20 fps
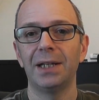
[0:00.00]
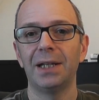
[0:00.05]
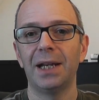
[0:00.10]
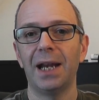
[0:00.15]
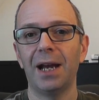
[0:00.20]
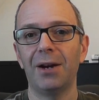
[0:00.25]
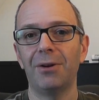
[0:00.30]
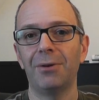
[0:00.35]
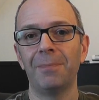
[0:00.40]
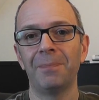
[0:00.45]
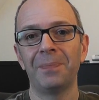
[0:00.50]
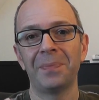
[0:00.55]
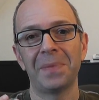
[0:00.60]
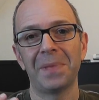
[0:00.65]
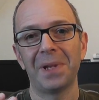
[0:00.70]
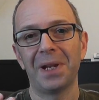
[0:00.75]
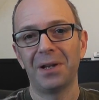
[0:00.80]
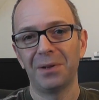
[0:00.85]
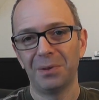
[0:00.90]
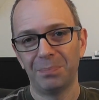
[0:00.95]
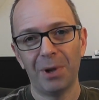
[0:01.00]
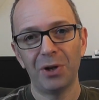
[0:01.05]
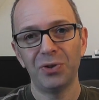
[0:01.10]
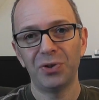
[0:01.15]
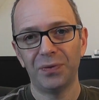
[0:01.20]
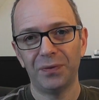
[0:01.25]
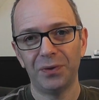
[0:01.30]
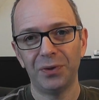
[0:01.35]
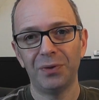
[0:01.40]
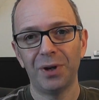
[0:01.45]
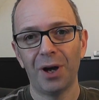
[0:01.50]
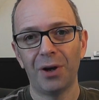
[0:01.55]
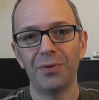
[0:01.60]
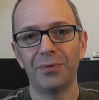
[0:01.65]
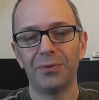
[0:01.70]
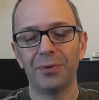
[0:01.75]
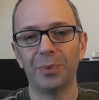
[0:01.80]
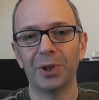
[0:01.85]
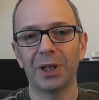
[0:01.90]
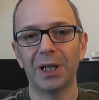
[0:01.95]
Now, most of you know
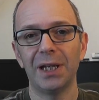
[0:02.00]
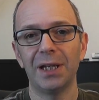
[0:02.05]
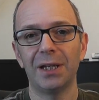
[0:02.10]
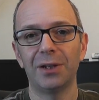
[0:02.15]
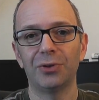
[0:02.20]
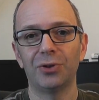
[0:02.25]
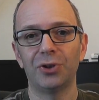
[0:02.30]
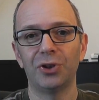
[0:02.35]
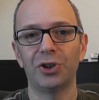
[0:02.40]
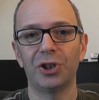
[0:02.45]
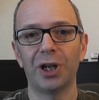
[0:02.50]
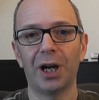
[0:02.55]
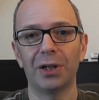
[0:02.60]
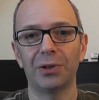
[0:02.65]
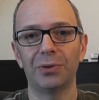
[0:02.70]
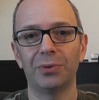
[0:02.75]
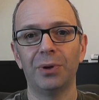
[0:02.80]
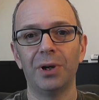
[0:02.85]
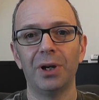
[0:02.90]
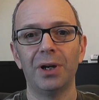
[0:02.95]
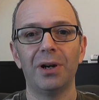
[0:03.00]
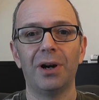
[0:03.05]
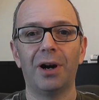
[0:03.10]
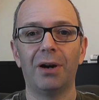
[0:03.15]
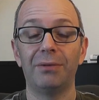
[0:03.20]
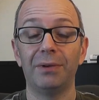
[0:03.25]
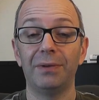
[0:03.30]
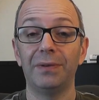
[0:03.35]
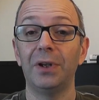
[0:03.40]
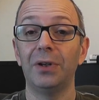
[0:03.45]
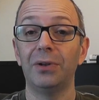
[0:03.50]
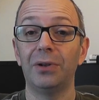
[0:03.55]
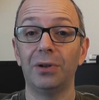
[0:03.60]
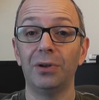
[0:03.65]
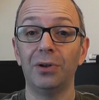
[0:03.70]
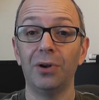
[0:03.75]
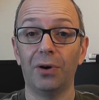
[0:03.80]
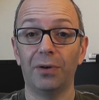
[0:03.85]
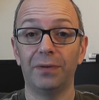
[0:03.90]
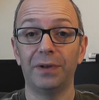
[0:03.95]
from the Geekanoids channel, I've reviewed a
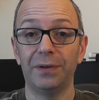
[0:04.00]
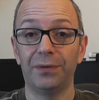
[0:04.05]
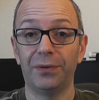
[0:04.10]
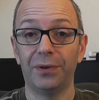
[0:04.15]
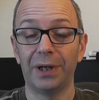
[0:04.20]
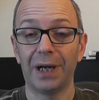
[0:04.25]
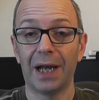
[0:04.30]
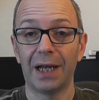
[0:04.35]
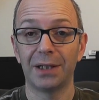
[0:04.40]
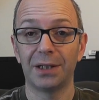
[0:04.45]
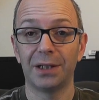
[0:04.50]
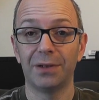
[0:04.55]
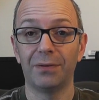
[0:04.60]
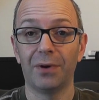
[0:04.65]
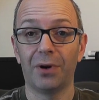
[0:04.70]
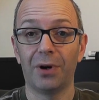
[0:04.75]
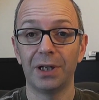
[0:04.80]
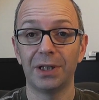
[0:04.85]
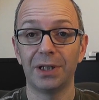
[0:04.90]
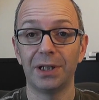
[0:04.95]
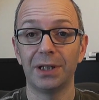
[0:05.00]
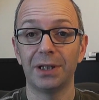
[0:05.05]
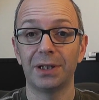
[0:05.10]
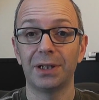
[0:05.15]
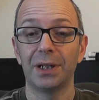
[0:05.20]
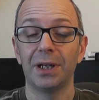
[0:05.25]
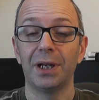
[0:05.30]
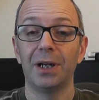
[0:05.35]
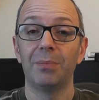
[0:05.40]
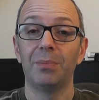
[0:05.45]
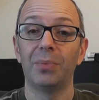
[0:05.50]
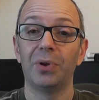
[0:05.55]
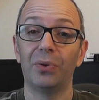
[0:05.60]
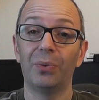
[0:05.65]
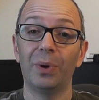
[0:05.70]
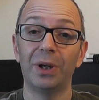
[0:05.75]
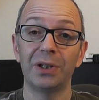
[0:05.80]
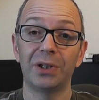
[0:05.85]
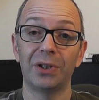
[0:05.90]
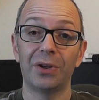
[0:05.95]
lot of different NAS devices, but
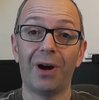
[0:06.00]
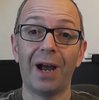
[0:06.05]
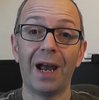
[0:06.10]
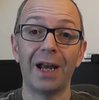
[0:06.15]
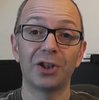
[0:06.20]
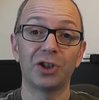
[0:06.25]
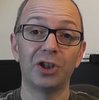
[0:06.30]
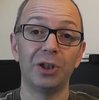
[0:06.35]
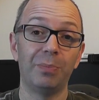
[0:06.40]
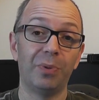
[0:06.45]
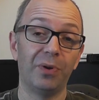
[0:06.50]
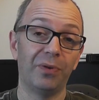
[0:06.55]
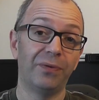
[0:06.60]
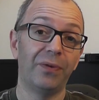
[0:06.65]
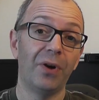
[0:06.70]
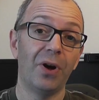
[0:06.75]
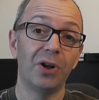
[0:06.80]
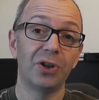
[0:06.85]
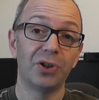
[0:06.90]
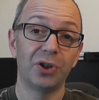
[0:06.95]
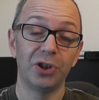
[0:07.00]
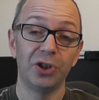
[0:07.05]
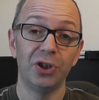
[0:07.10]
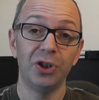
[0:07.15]
the ones that I actually prefer to